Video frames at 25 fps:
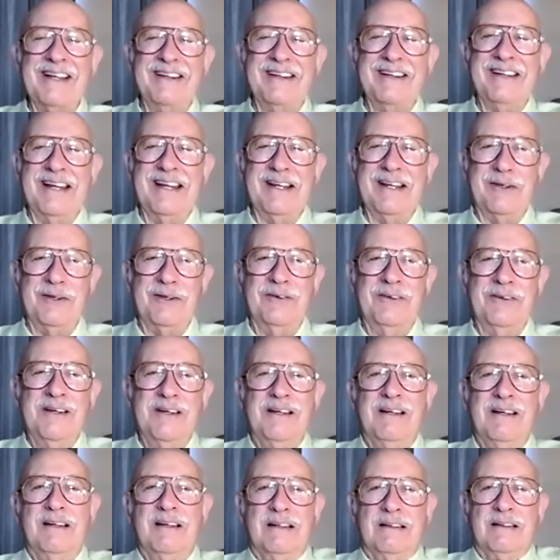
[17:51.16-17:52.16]
thank you.
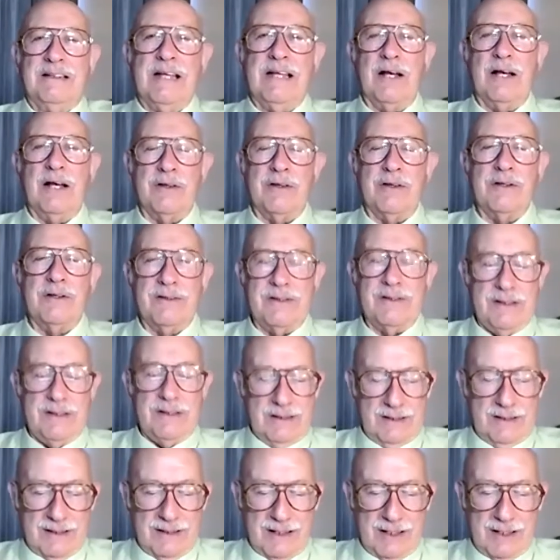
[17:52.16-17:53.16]
Yeah,
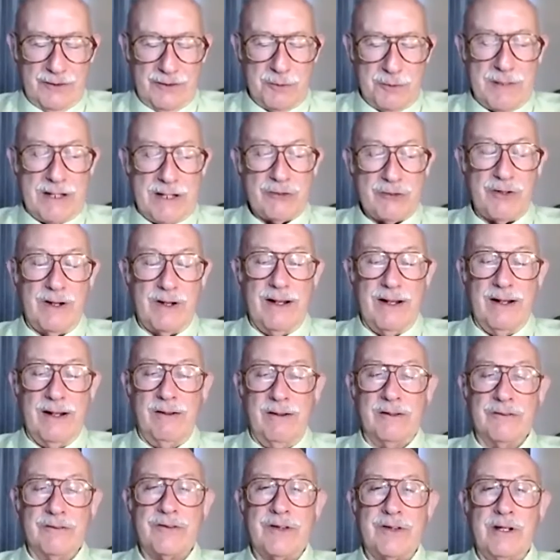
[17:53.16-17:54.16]
the under Measure
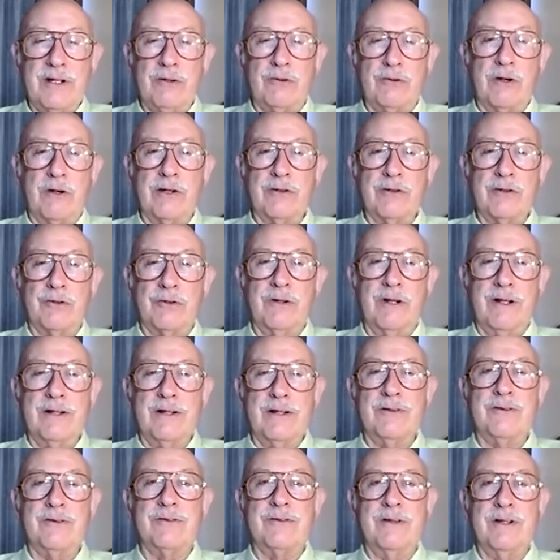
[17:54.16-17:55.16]
L, the city treasurer
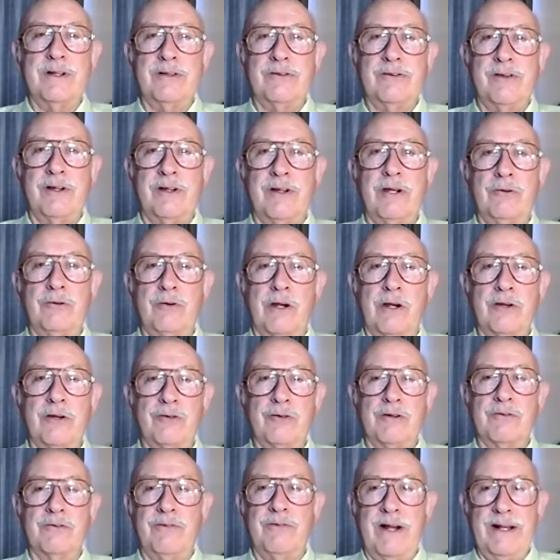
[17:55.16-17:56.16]
is the city
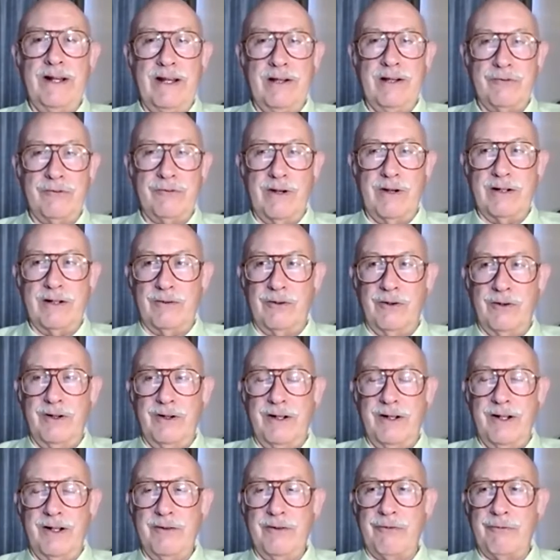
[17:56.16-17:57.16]
treasurer and finance director.
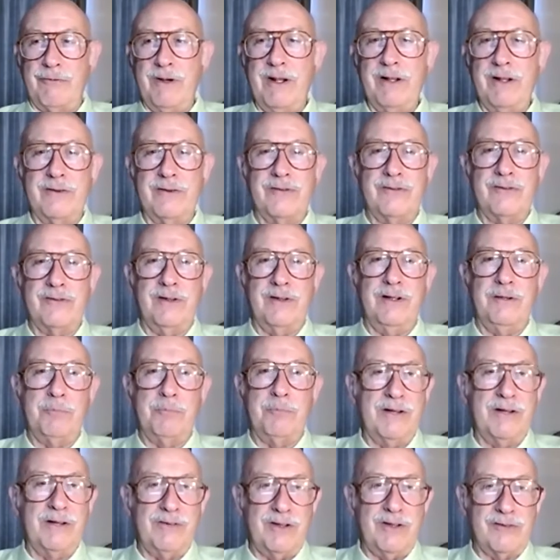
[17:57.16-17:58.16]
And in 3 of the
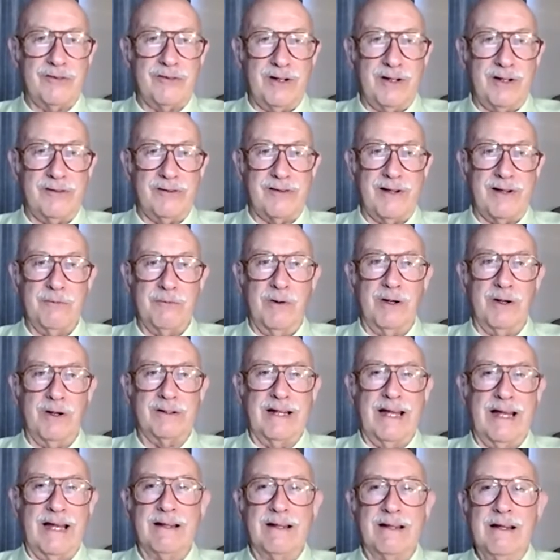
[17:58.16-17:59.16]
previous cities I
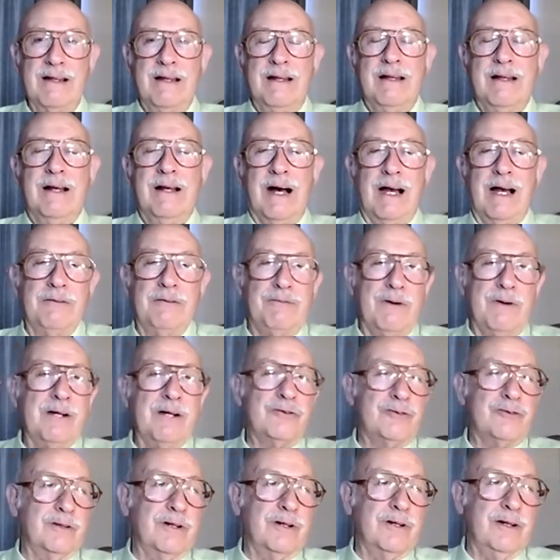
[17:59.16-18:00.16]
worked at, I
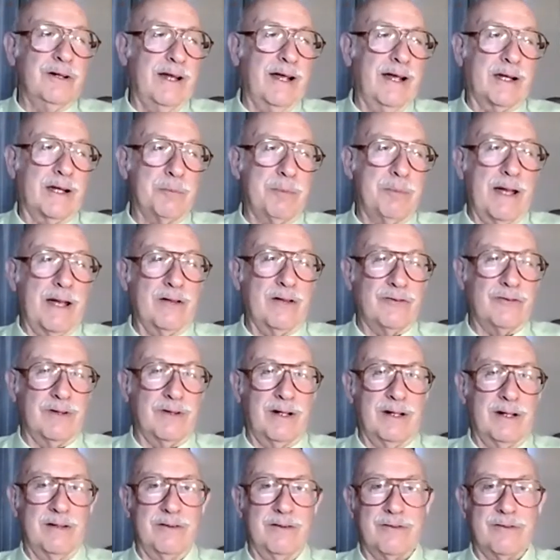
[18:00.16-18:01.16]
functioned in that
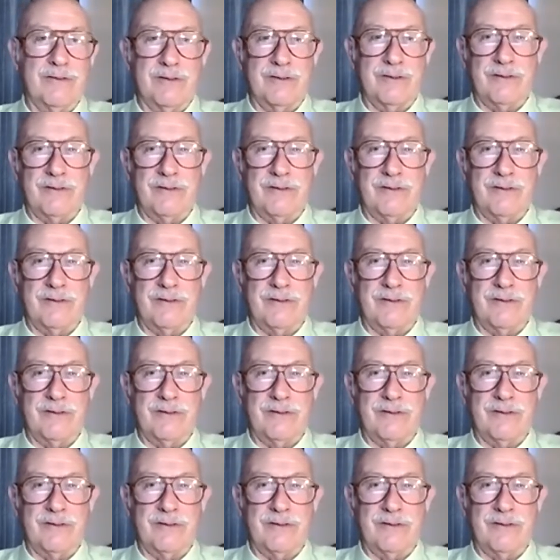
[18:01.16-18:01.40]
capacity as the